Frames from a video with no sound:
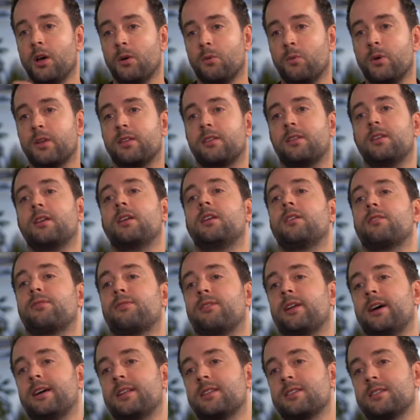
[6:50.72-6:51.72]
with the
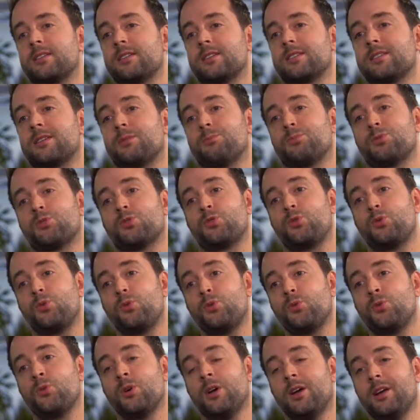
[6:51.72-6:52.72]
in-flight systems,
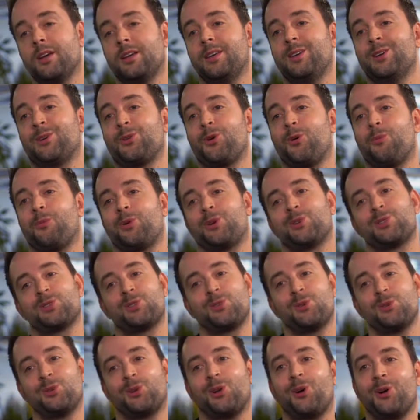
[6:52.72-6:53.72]
to e-commerce,
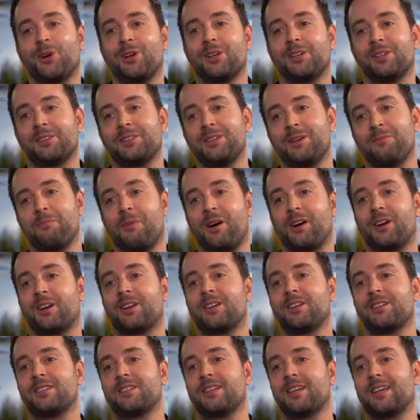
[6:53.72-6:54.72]
to loyalty
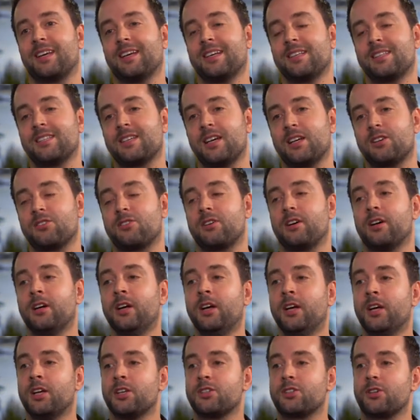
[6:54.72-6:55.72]
marketing, etc.
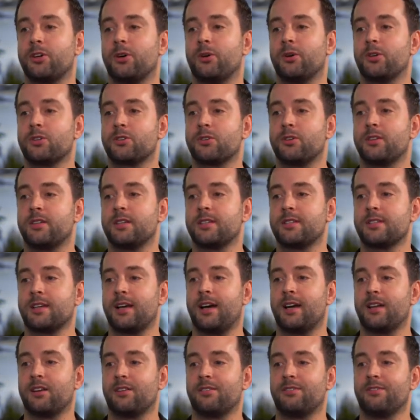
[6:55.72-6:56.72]
So this
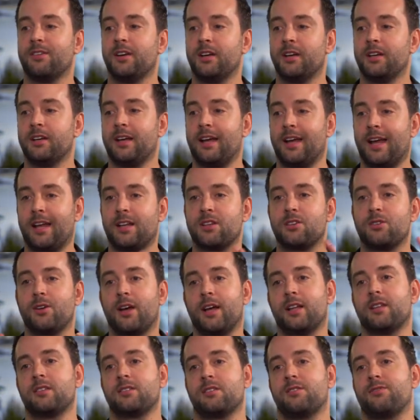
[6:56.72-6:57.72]
kind of
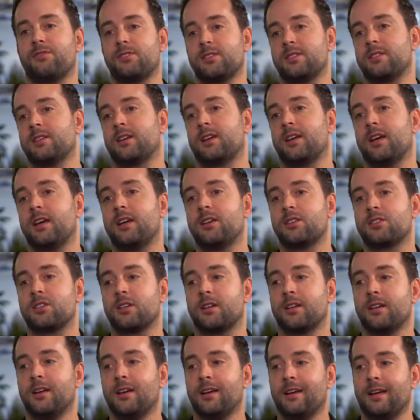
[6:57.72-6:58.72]
end-to-end
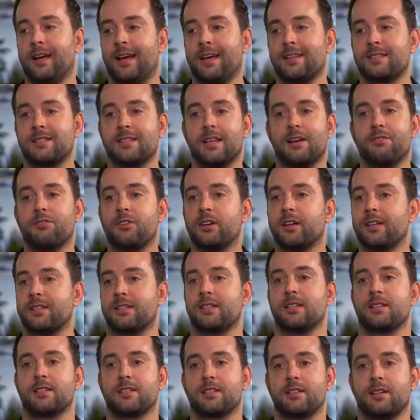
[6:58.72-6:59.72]
sophistication has never
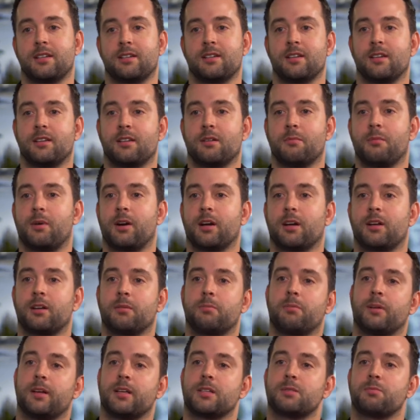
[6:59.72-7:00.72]
existed in the marketplace